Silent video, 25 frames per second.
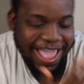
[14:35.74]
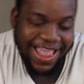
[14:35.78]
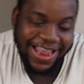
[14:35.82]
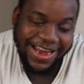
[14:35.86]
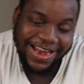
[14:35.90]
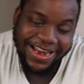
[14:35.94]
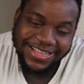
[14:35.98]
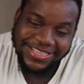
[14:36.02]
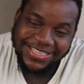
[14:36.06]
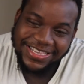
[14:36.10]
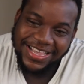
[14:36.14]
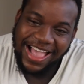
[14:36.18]

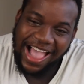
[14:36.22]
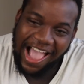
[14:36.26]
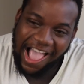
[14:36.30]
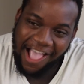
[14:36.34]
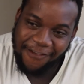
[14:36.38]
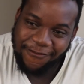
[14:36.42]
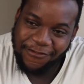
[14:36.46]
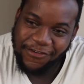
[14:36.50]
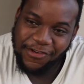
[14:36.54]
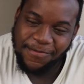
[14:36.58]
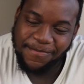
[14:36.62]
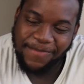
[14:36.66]
listen,
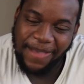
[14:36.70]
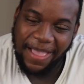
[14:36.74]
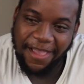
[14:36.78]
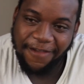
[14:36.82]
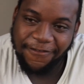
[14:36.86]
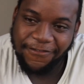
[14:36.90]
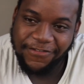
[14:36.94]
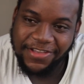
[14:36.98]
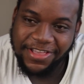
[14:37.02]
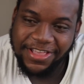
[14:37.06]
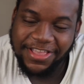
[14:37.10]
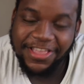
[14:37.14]
I feel
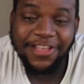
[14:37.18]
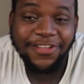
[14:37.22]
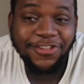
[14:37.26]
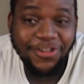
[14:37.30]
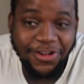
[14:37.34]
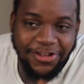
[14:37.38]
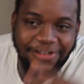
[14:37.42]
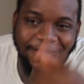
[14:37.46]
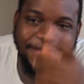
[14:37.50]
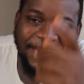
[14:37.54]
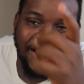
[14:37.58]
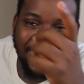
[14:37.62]
bad for you. You
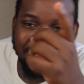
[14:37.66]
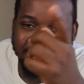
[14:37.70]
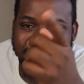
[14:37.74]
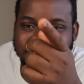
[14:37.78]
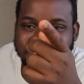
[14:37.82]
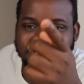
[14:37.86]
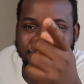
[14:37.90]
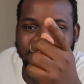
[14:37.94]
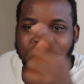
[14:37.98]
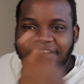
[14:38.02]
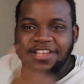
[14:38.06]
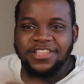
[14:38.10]
know, actually,
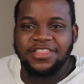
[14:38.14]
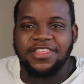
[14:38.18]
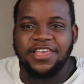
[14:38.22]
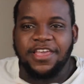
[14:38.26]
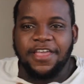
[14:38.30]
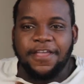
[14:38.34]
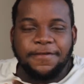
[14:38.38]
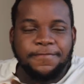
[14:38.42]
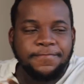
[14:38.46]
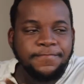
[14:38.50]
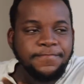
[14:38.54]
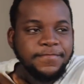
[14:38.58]
it's a good
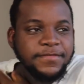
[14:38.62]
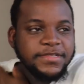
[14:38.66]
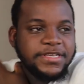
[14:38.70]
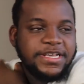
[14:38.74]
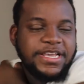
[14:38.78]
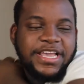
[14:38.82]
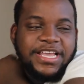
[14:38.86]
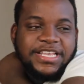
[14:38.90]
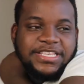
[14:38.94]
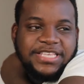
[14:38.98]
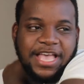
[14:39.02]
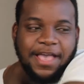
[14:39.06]
thing.
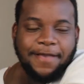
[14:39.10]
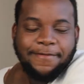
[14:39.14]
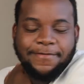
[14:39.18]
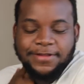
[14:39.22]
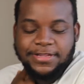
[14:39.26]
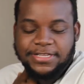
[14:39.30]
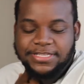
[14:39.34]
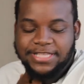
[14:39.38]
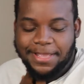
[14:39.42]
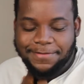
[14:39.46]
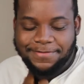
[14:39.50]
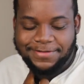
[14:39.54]
It's happening
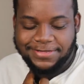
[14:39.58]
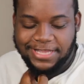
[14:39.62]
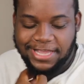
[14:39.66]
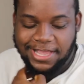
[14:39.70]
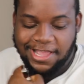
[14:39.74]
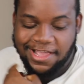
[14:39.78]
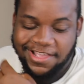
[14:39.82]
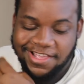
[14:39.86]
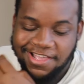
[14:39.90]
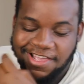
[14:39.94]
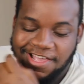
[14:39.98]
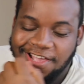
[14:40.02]
this type of
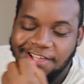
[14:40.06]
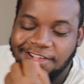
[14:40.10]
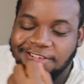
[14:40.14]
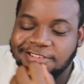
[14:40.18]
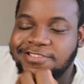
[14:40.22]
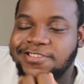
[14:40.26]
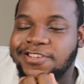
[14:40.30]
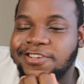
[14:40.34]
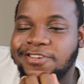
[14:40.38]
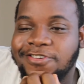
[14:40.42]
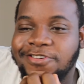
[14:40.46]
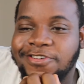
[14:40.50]
time.
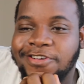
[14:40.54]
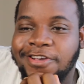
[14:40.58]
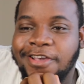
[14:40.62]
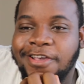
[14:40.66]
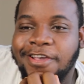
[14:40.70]
So,